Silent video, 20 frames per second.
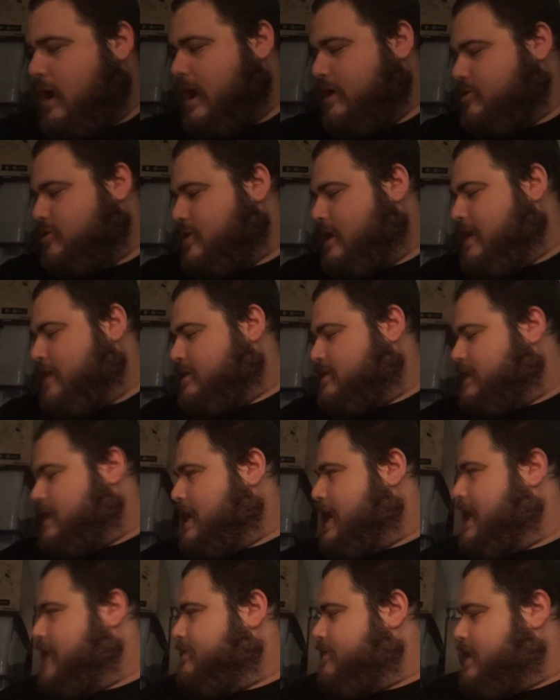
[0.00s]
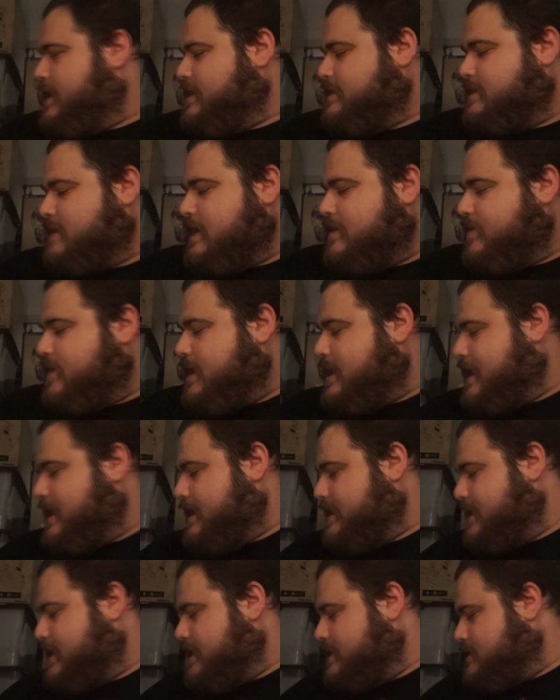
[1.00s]
I do actually have a Diva
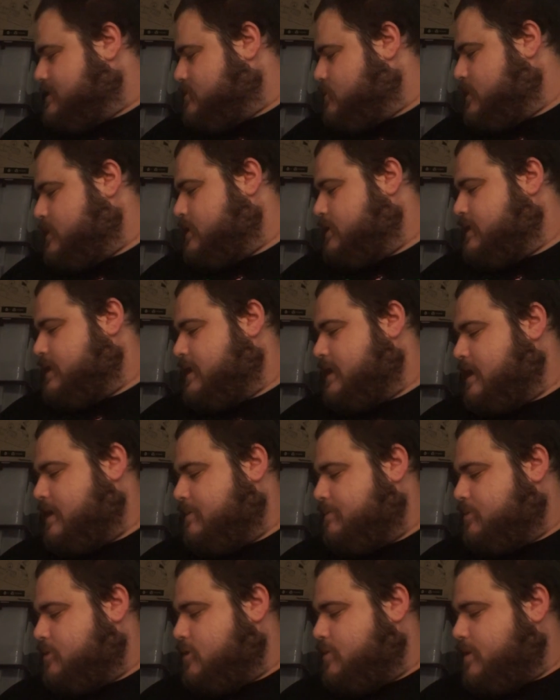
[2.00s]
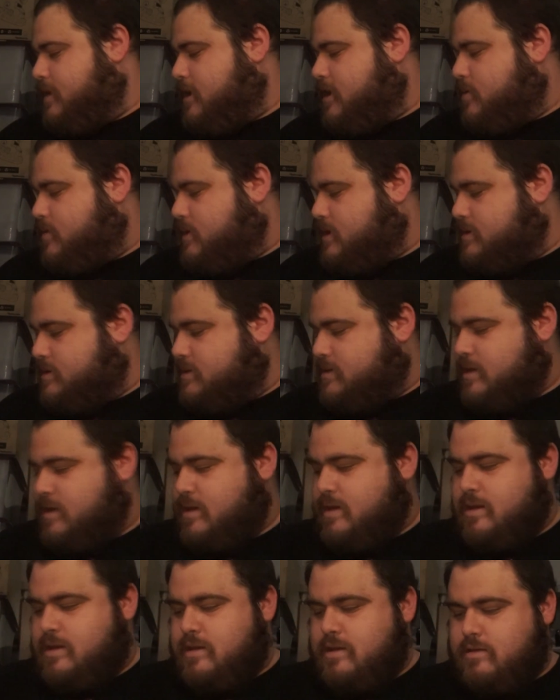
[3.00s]
handy. It's one of the blueberry ones
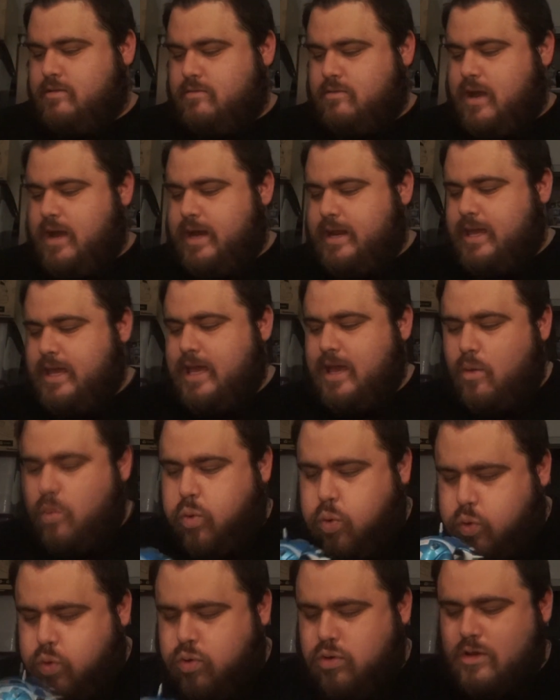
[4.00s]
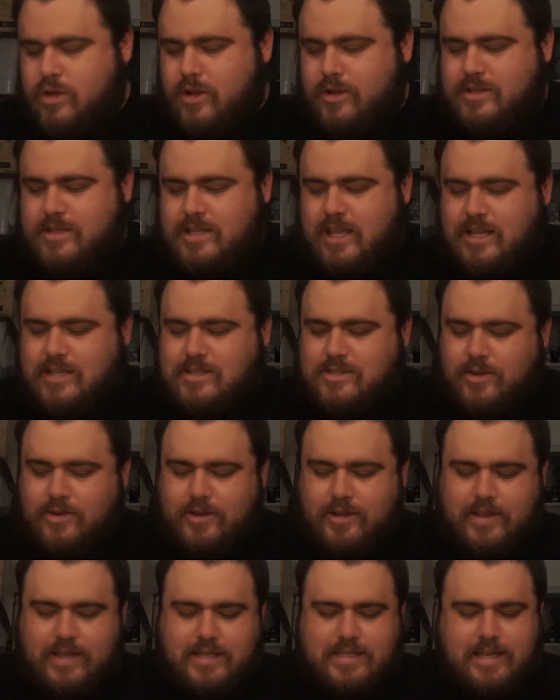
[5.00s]
right here. It's got dust on
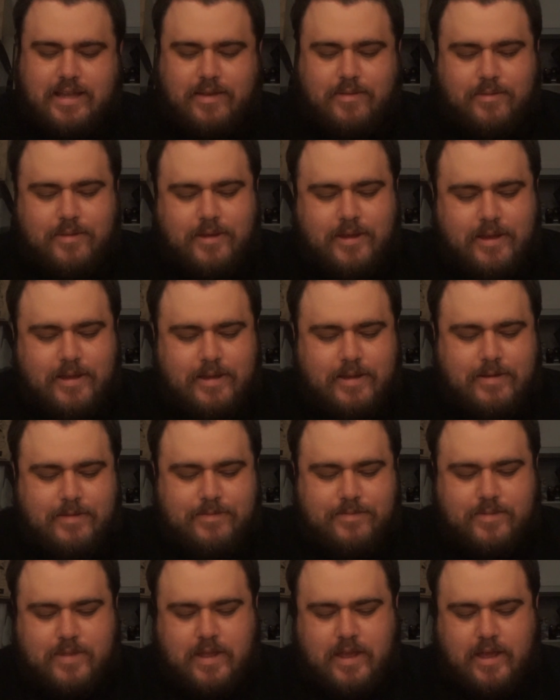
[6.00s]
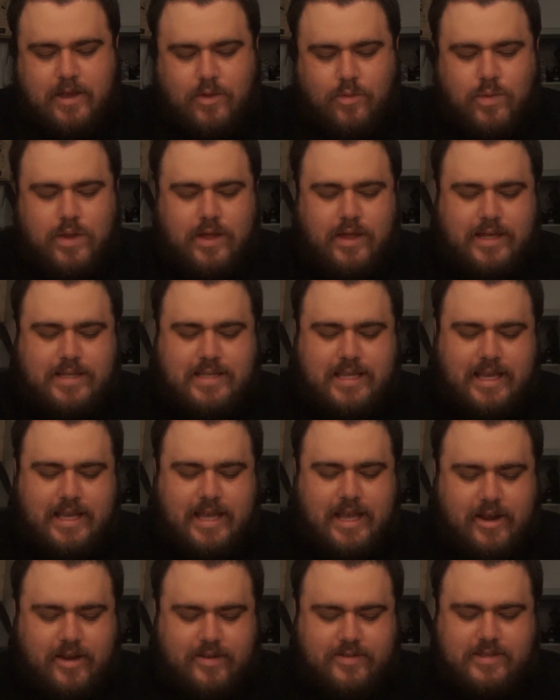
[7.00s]
it. That's how well I take
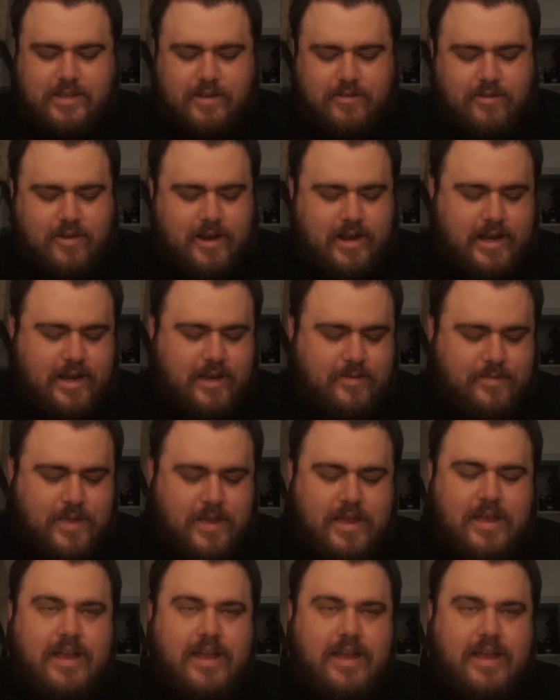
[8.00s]
care of stuff right now.